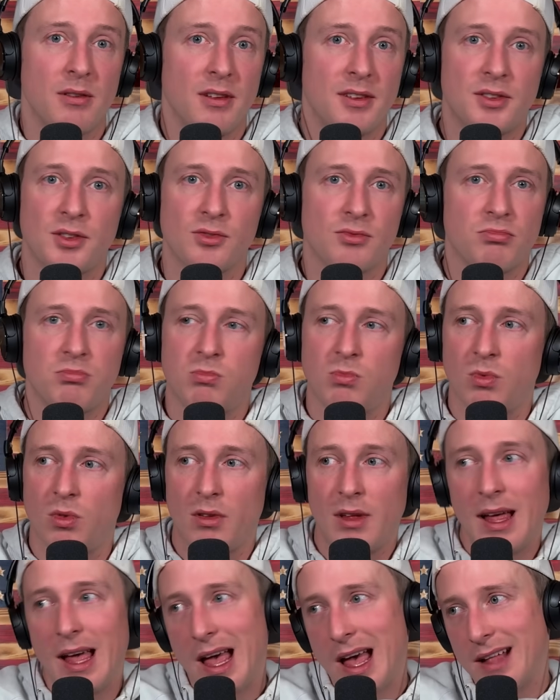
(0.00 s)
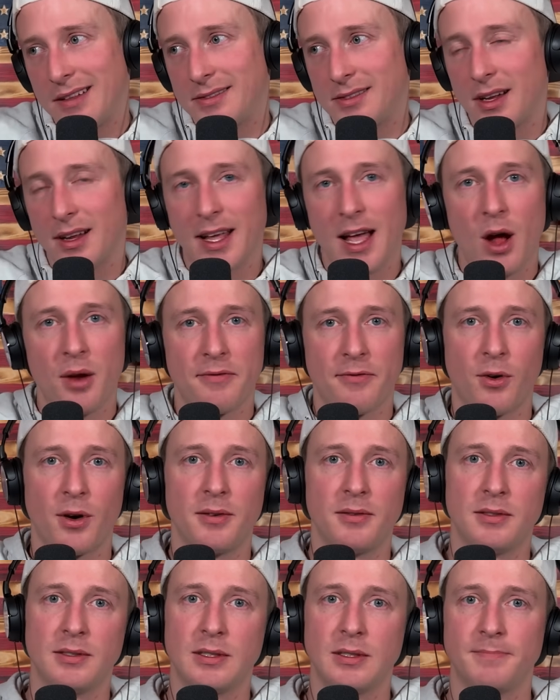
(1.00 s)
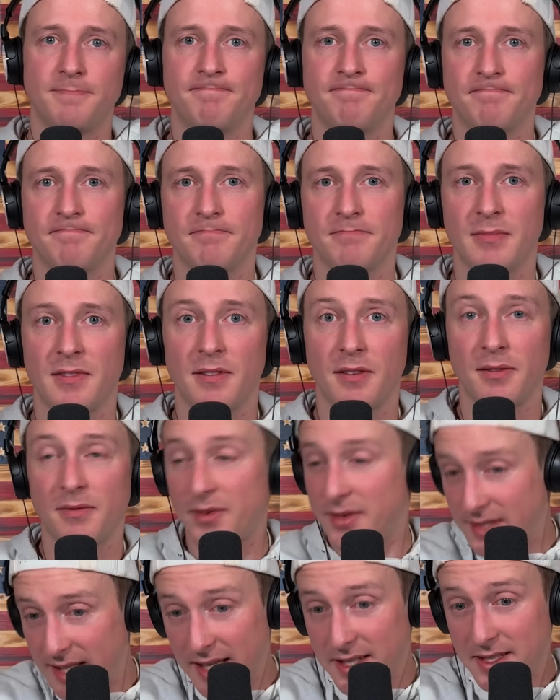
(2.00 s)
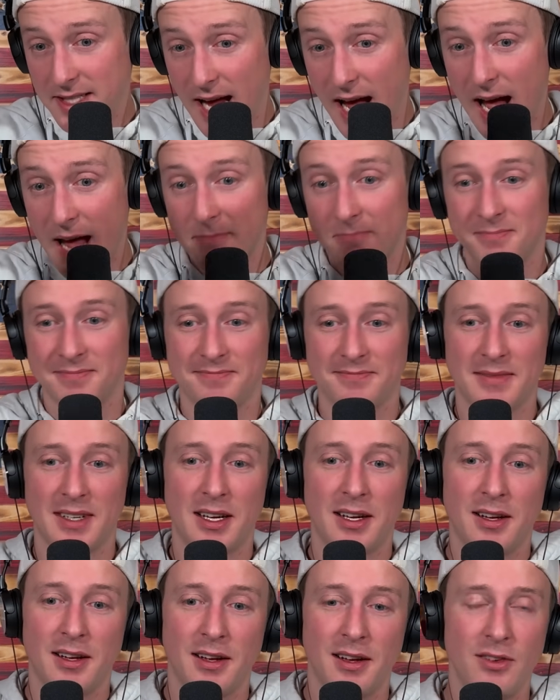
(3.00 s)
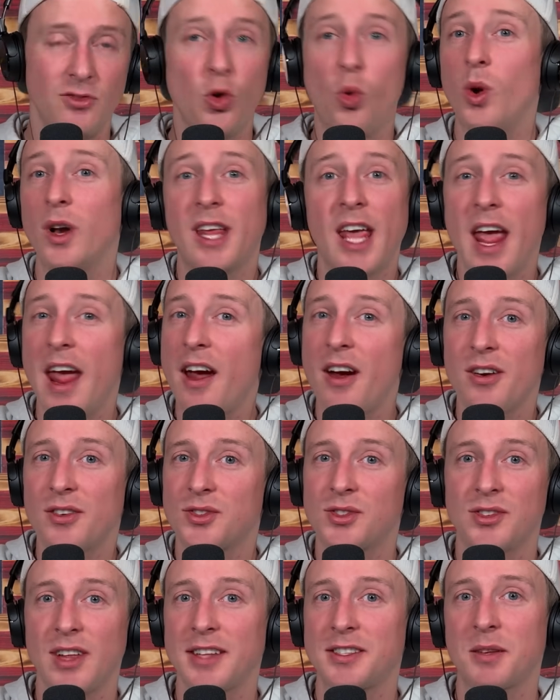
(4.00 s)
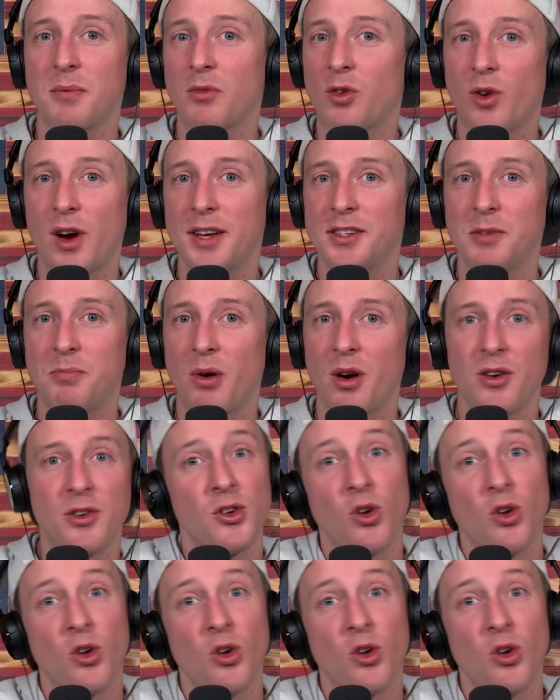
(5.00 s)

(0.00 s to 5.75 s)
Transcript: This is, it's unaccounted for. Sixth time. No one cares. That's the crazy part.